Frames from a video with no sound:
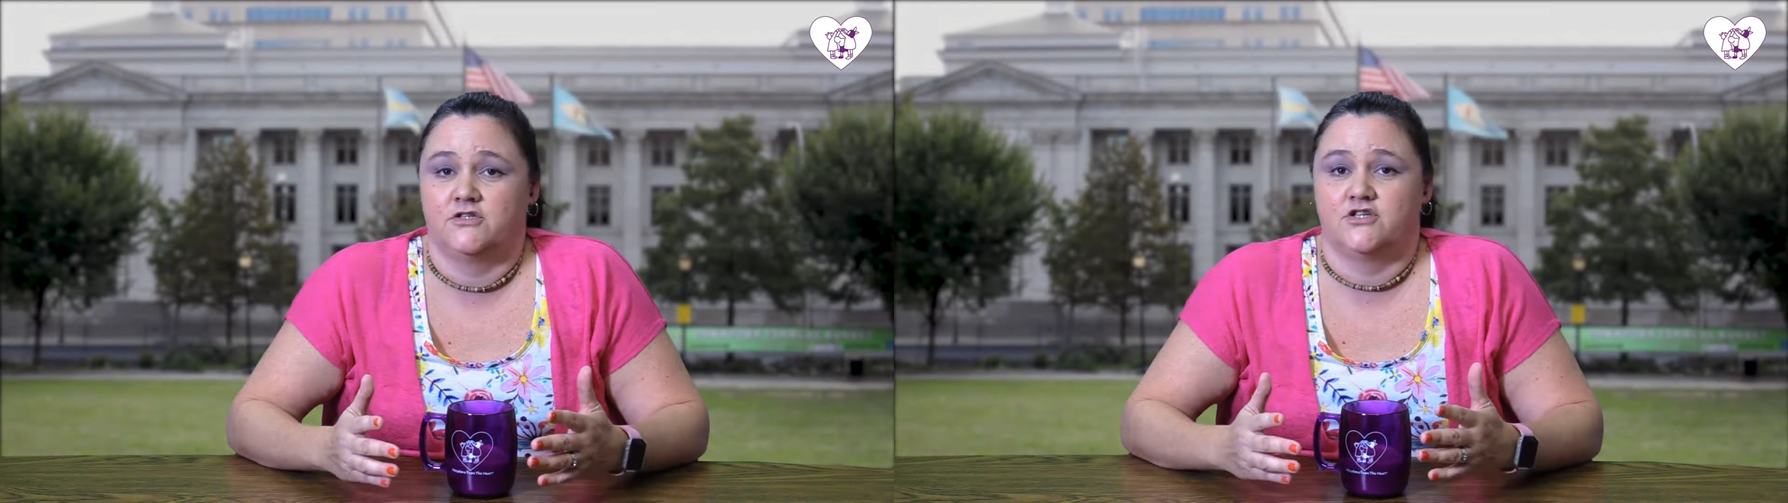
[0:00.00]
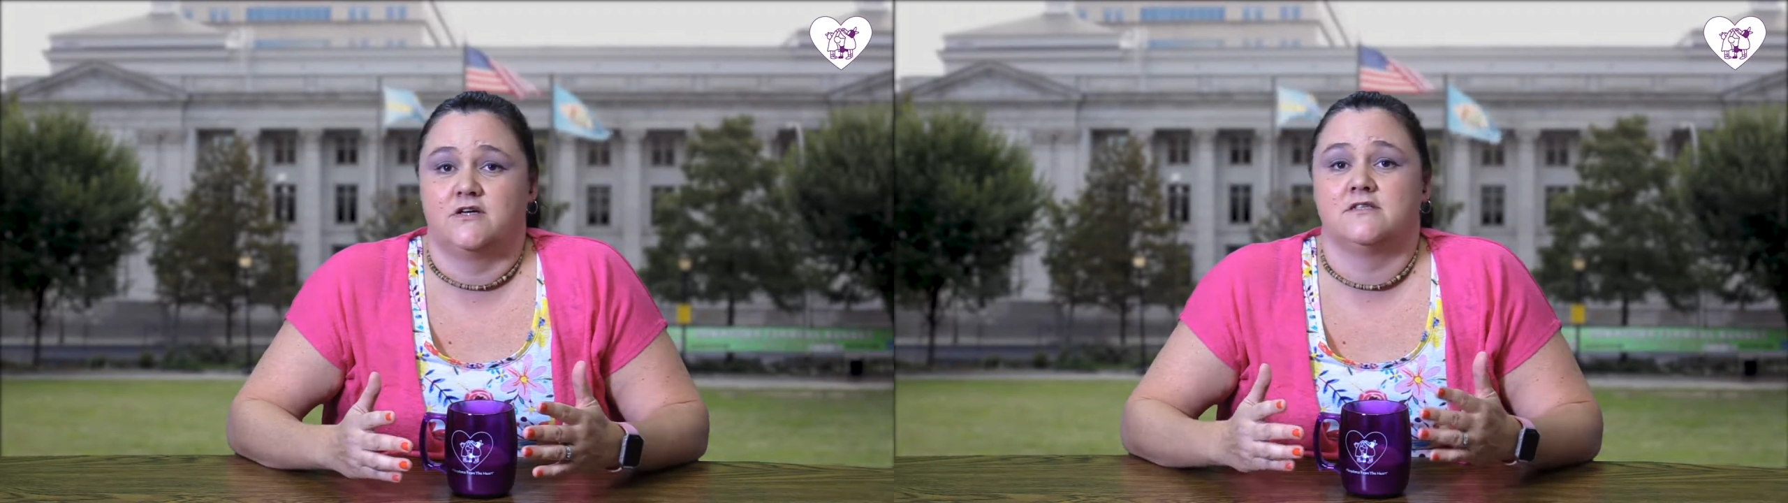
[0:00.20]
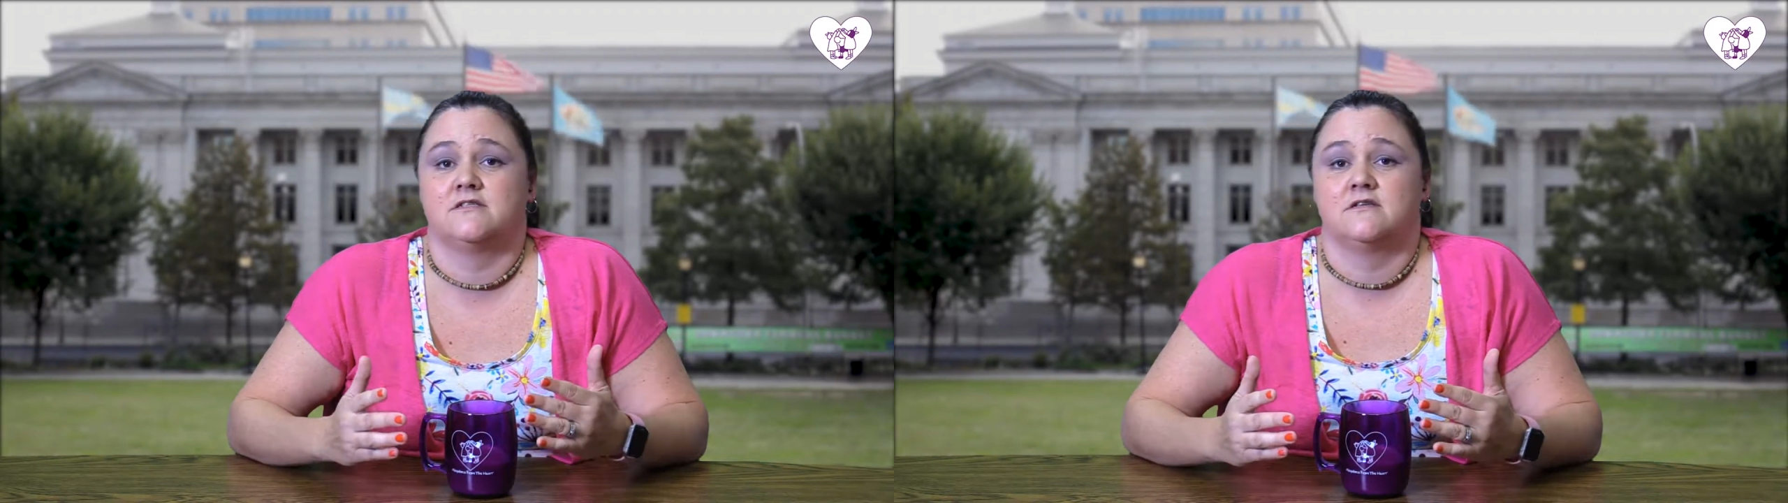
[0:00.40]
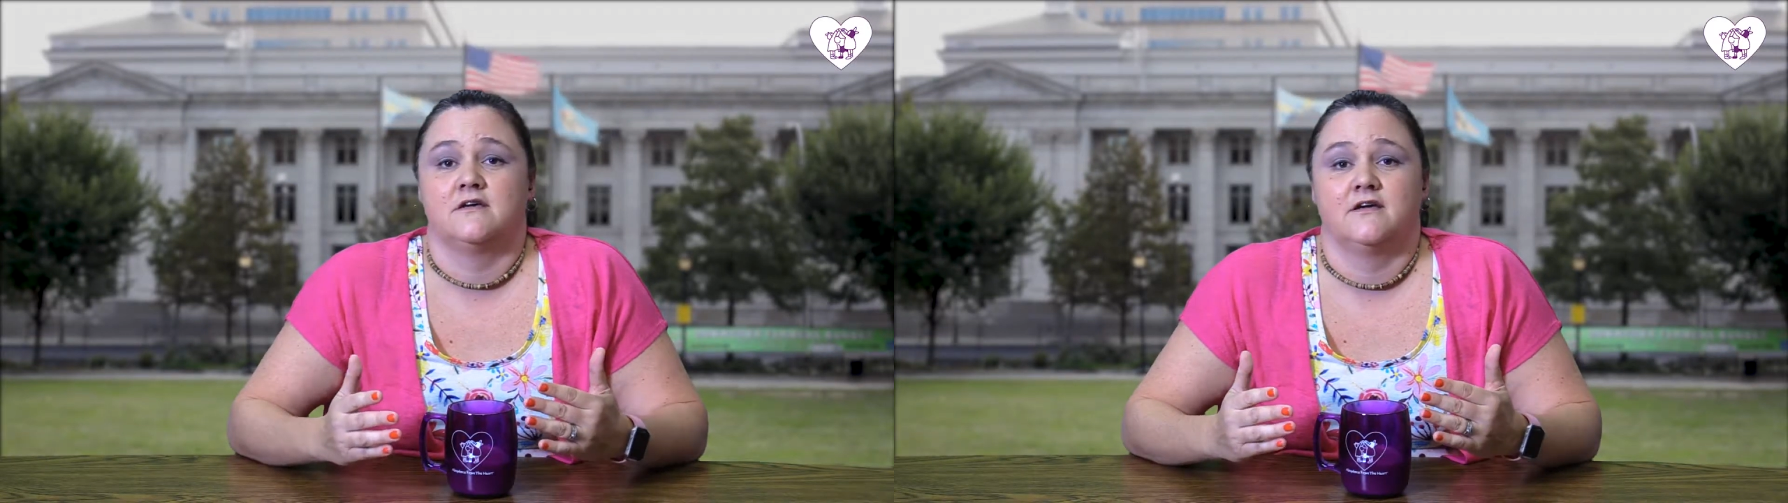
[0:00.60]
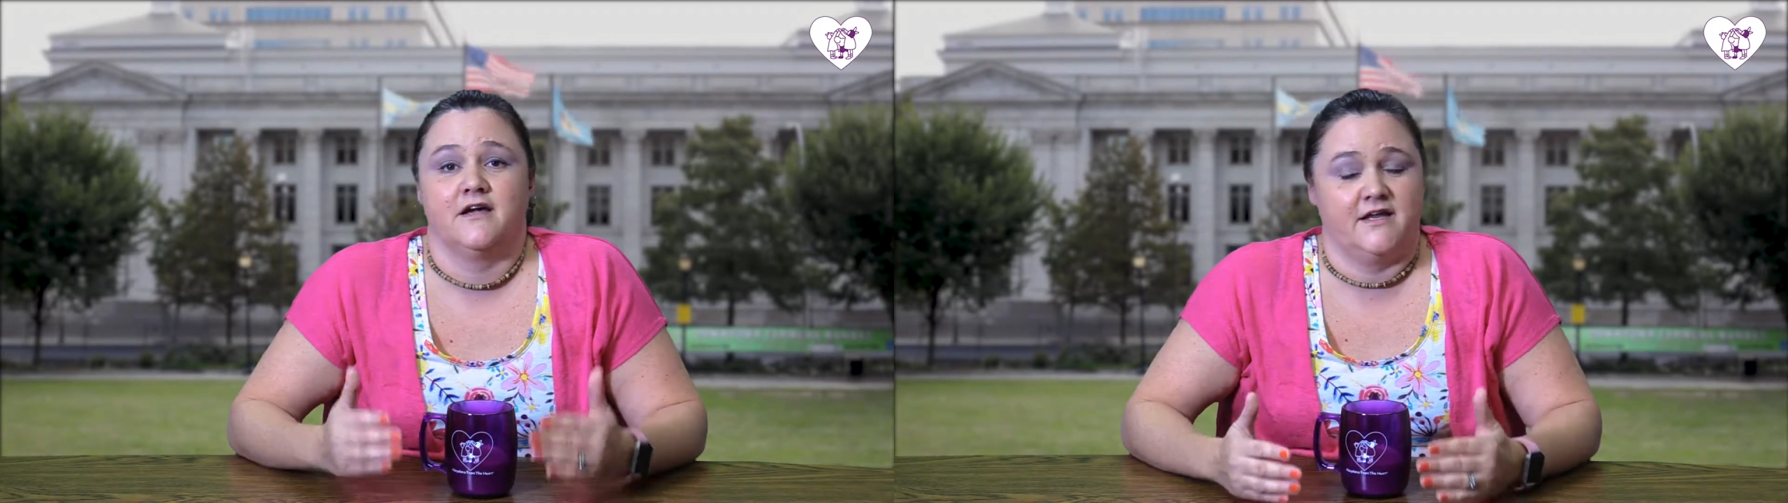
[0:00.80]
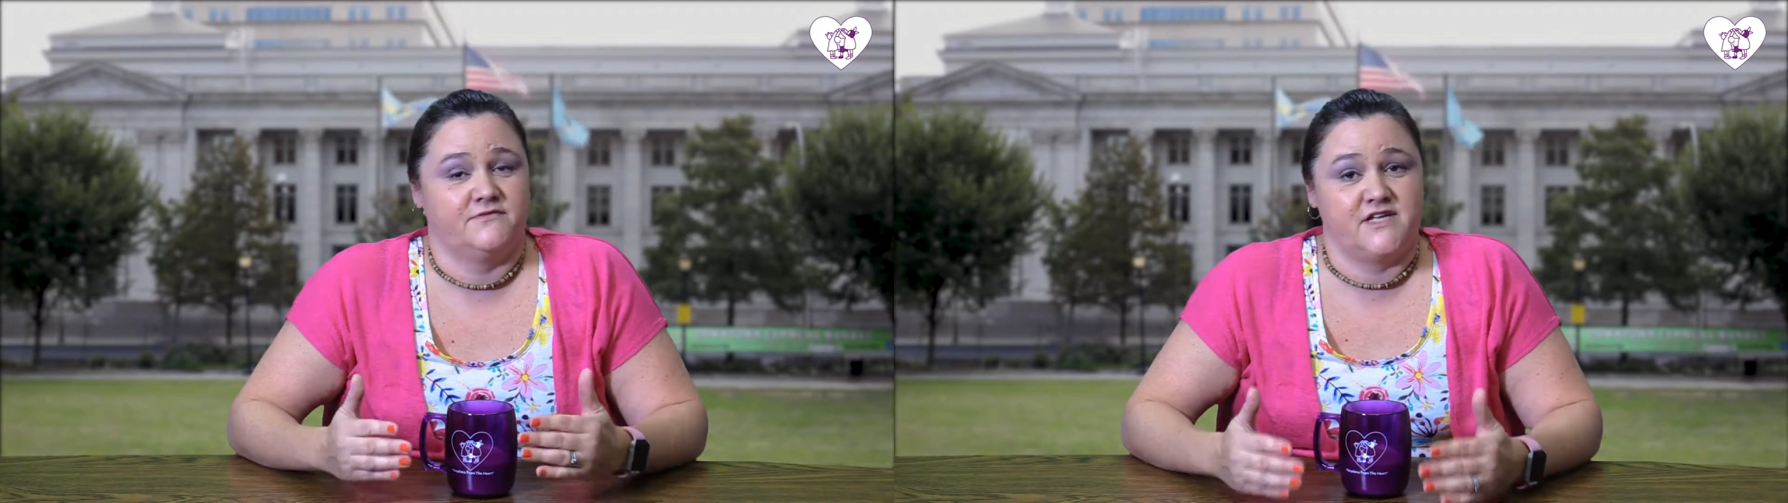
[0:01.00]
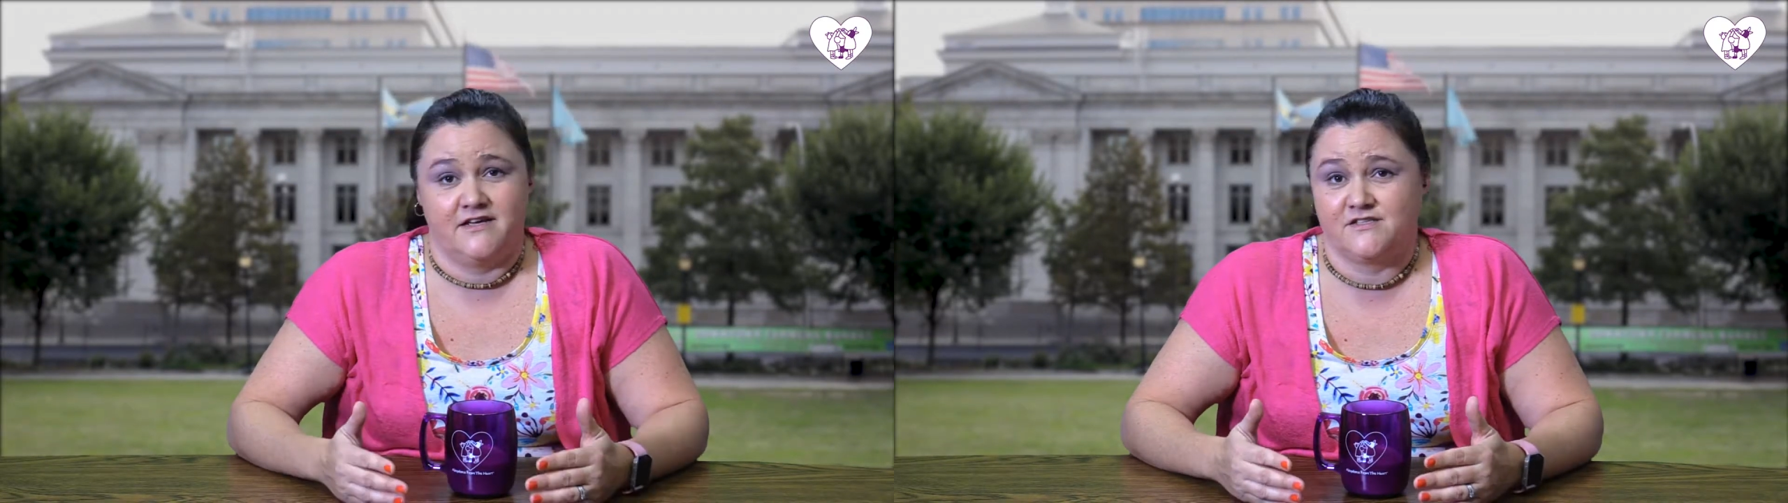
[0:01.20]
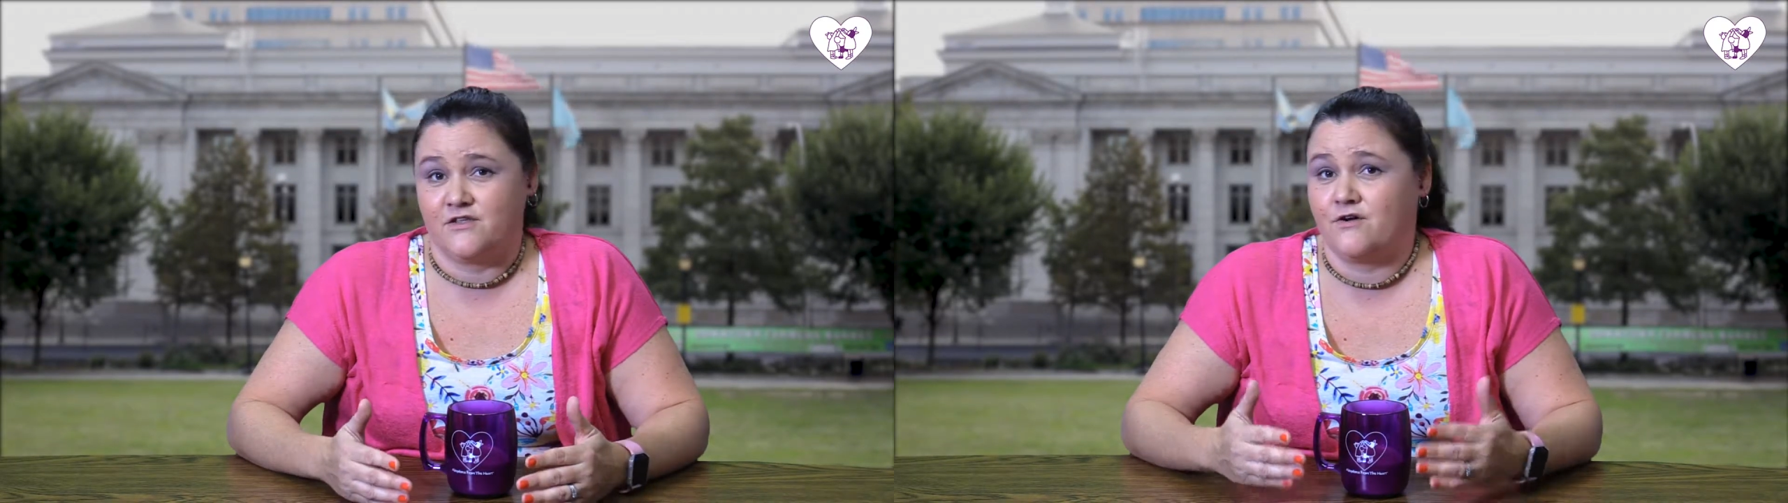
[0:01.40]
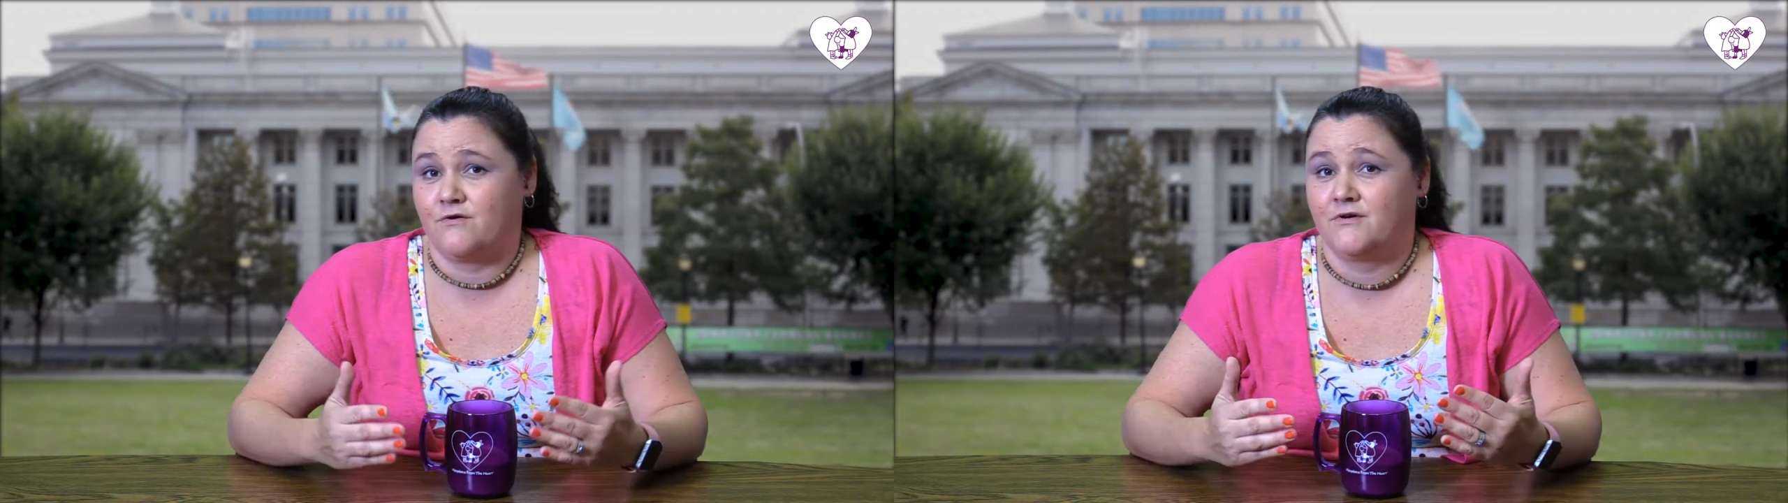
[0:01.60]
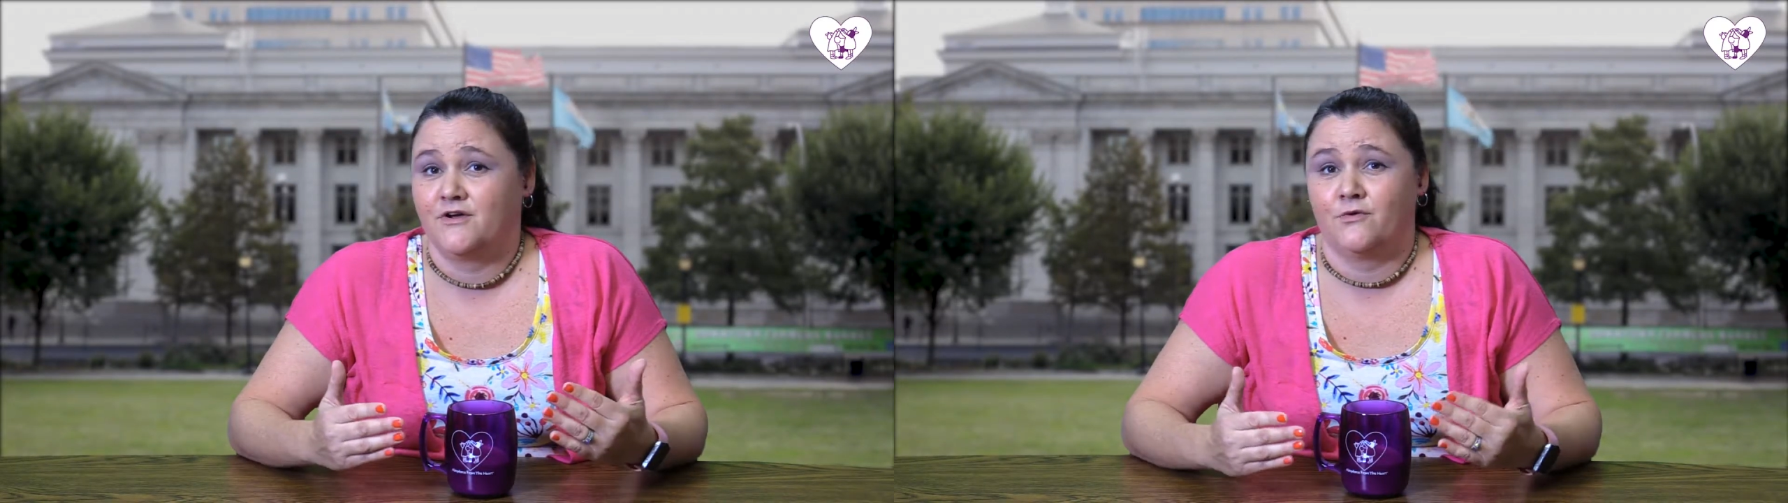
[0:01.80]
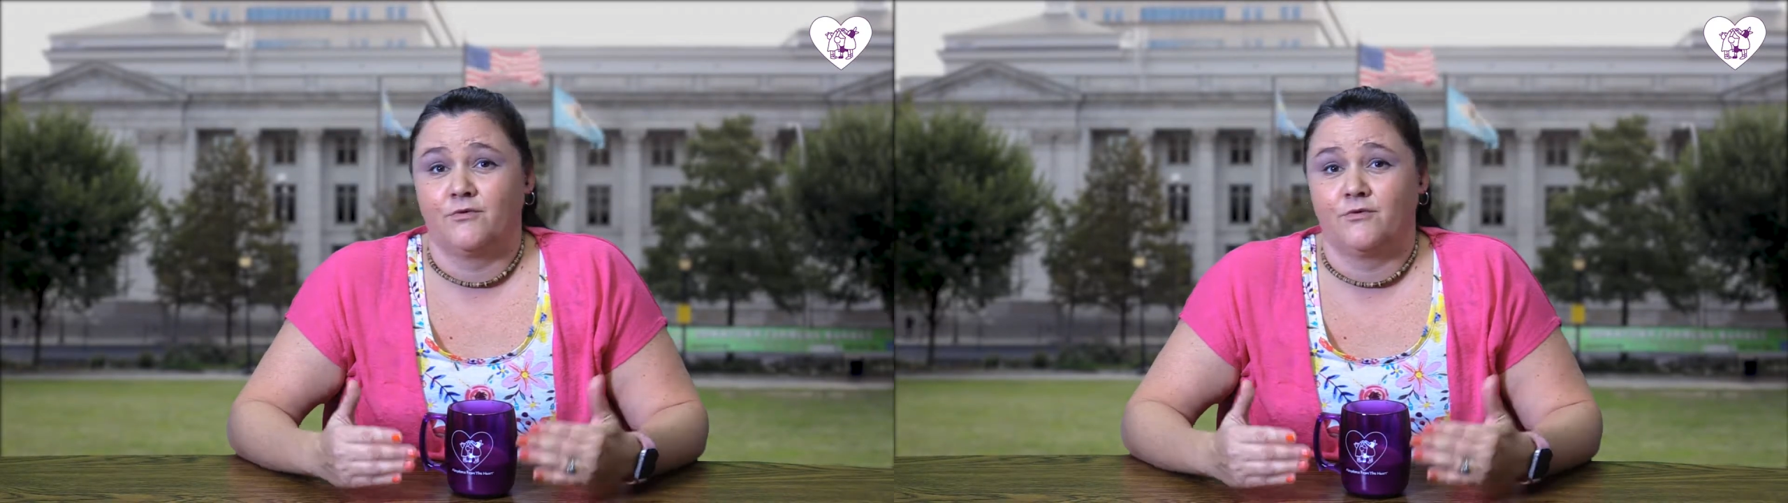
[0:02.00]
Just kind of take it slow,